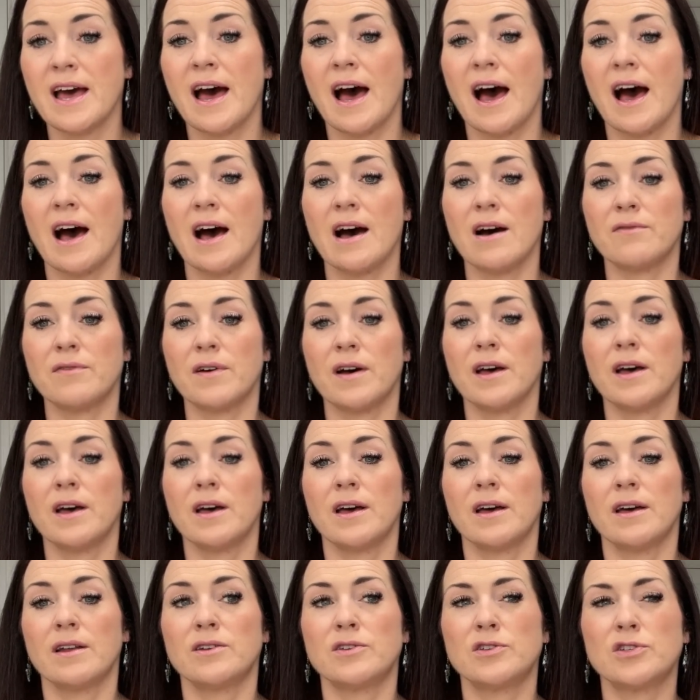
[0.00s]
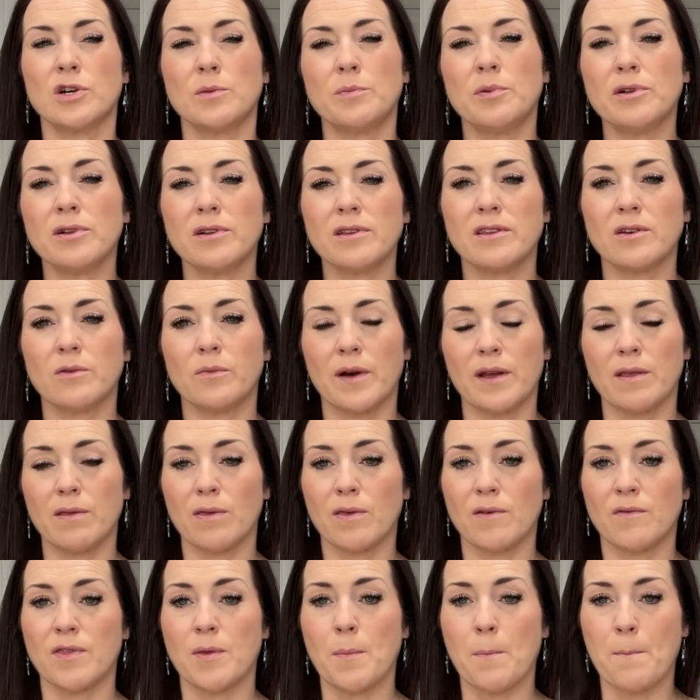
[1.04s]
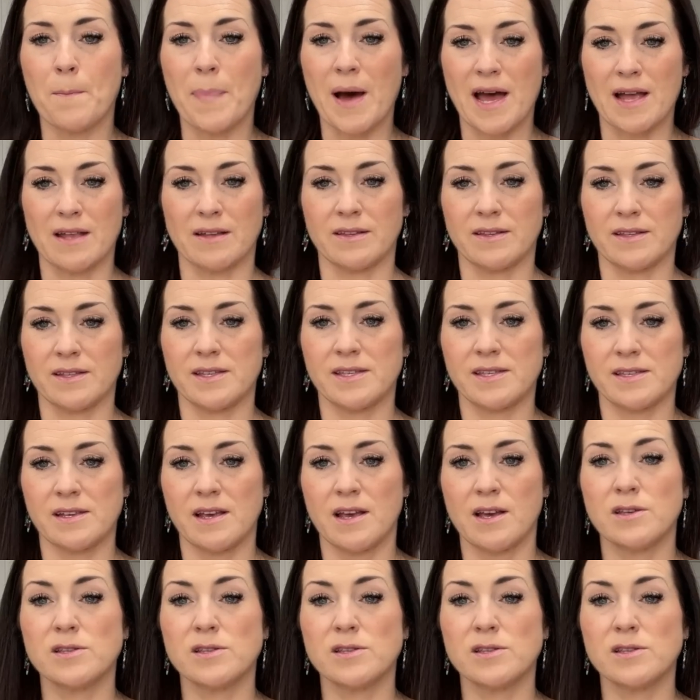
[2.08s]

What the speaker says: have doubled the width of the bands